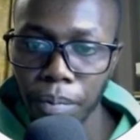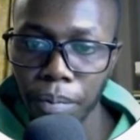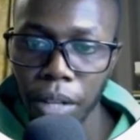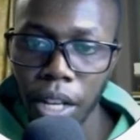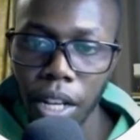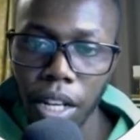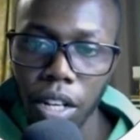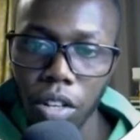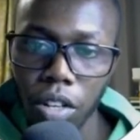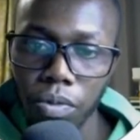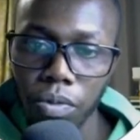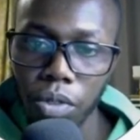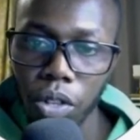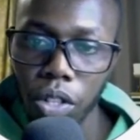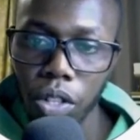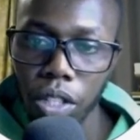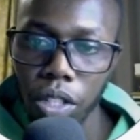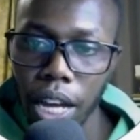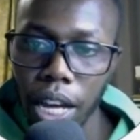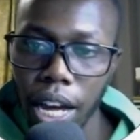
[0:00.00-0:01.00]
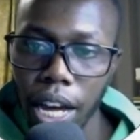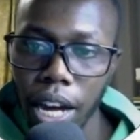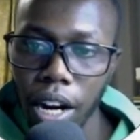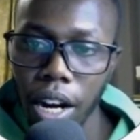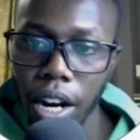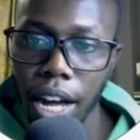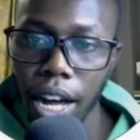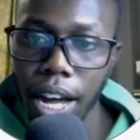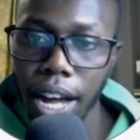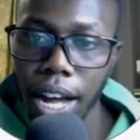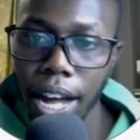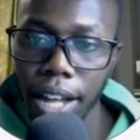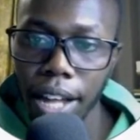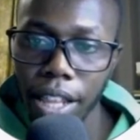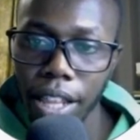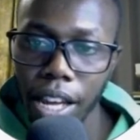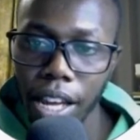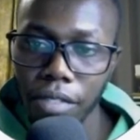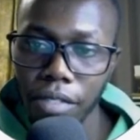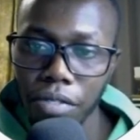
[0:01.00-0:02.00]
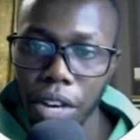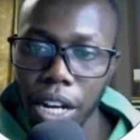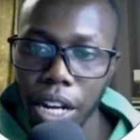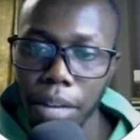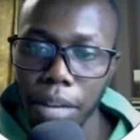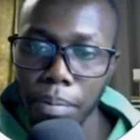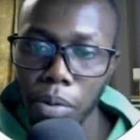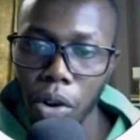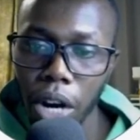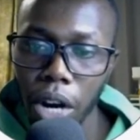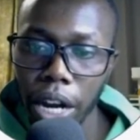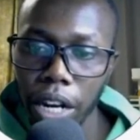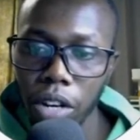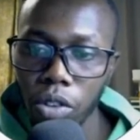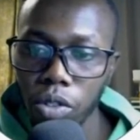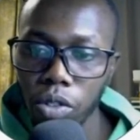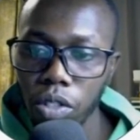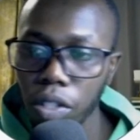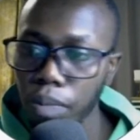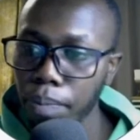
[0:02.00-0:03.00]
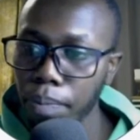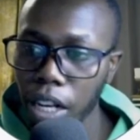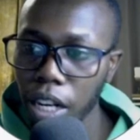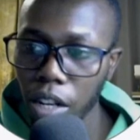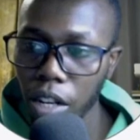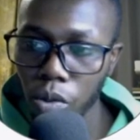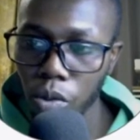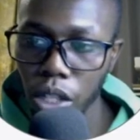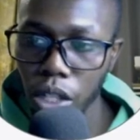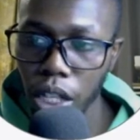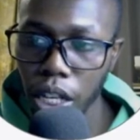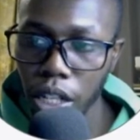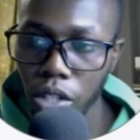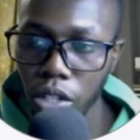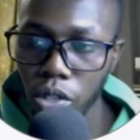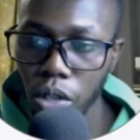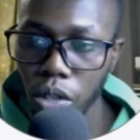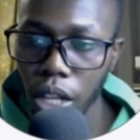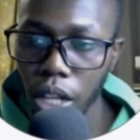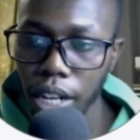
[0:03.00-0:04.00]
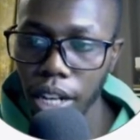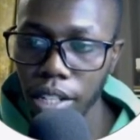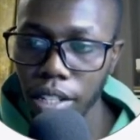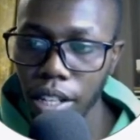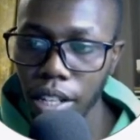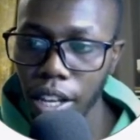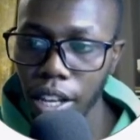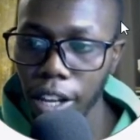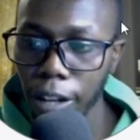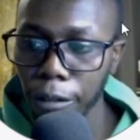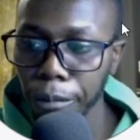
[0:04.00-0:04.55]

And of course there are other available add-ons, but I won't get to that here.